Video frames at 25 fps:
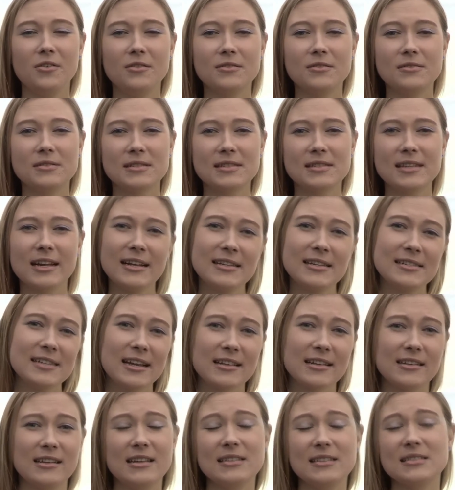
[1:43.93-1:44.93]
study
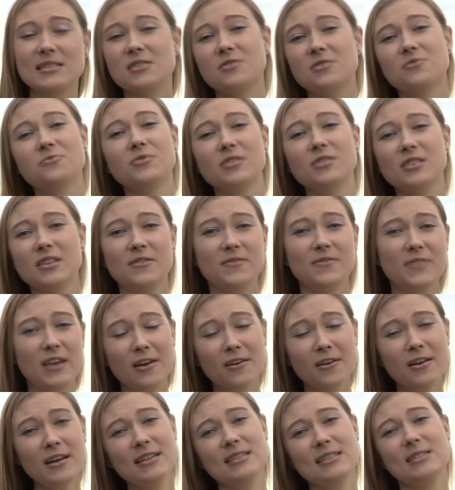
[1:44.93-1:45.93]
techniques can really
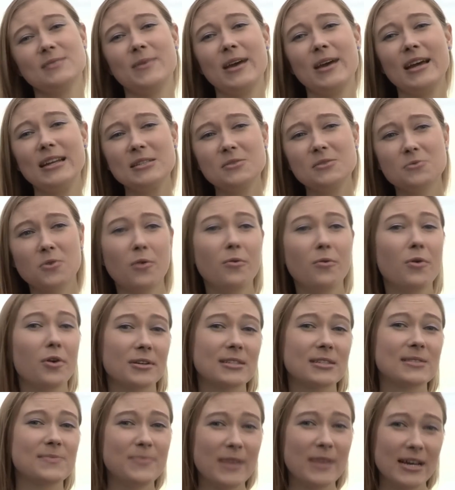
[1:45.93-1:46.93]
vary. It depends what
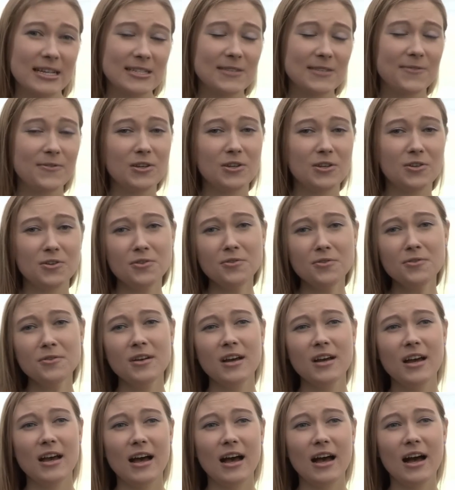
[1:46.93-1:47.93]
works best for you.
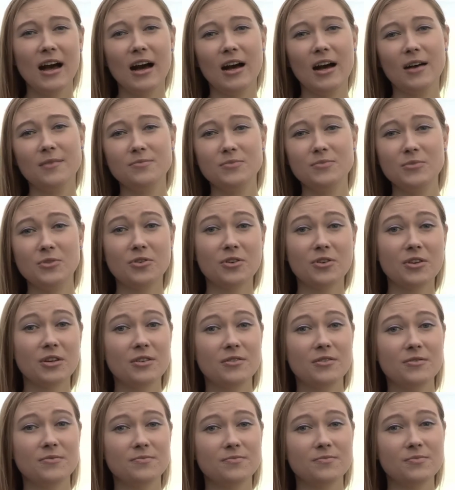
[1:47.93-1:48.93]
You
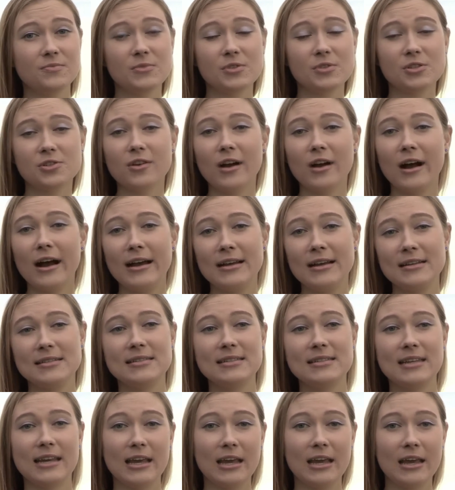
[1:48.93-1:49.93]
can try
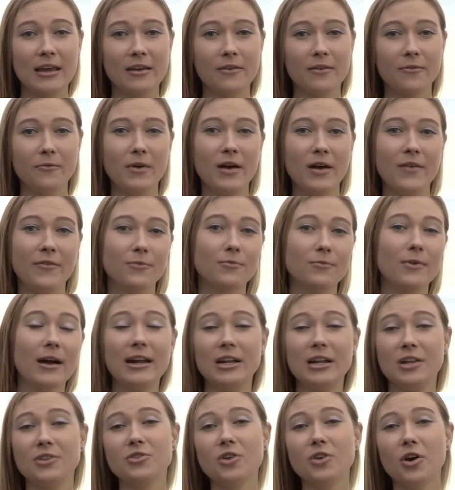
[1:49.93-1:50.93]
seeing whether
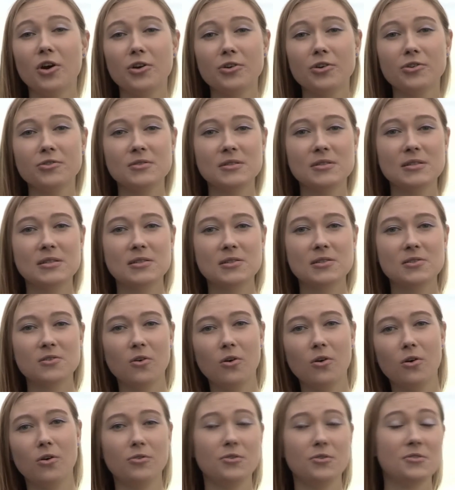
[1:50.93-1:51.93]
writing notes
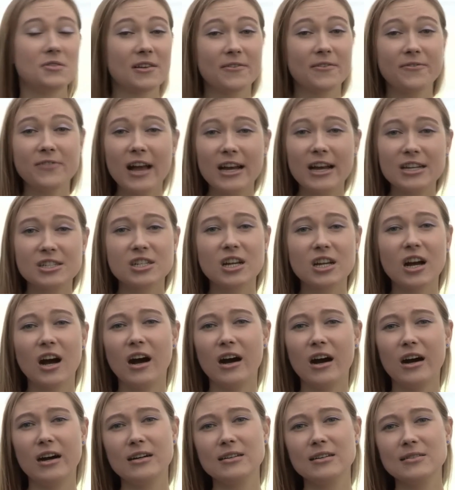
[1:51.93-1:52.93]
or using
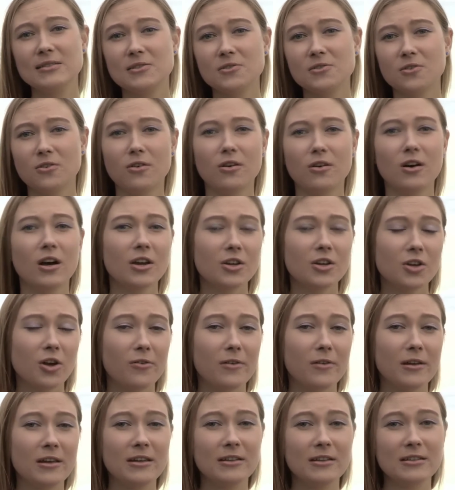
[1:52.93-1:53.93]
flashcards or
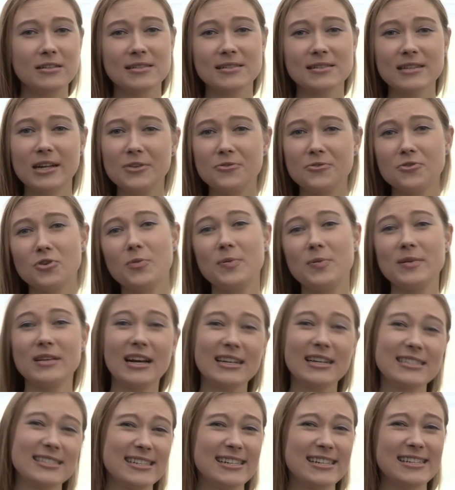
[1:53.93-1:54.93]
going in a study group and
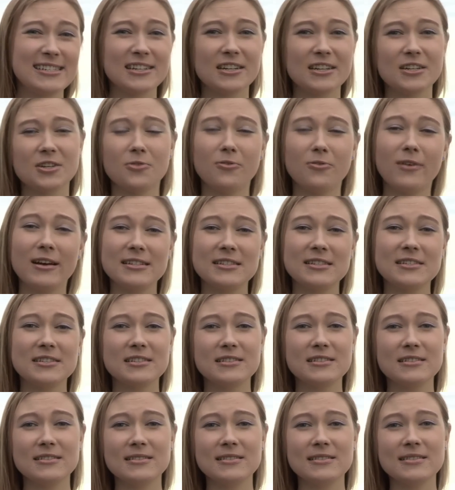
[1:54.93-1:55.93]
asking each other
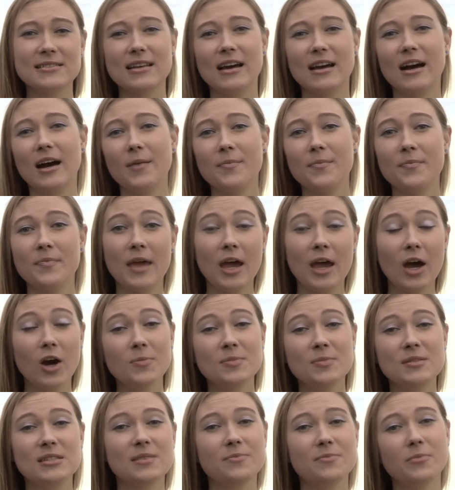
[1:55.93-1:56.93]
questions
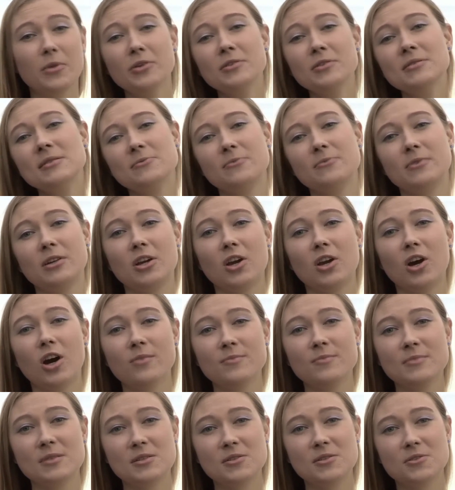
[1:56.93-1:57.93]
helps the most when it
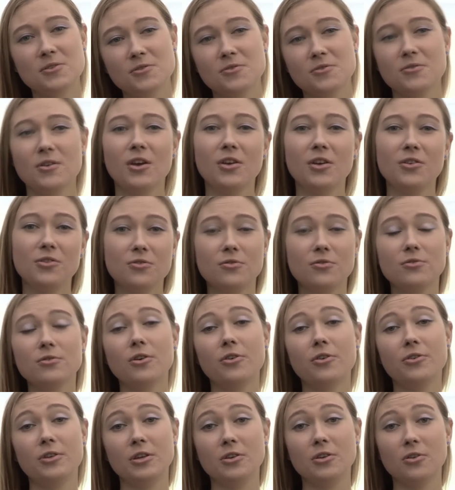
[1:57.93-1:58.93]
comes to you
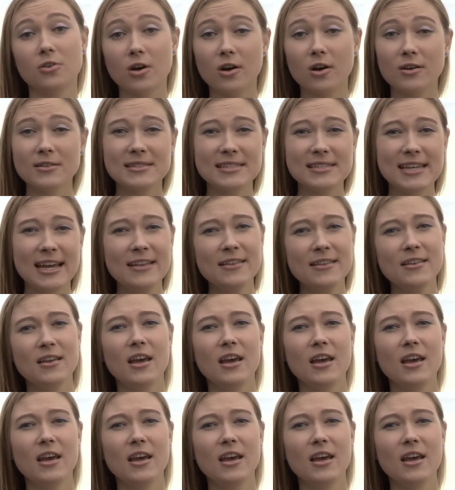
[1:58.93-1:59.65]
learning your content.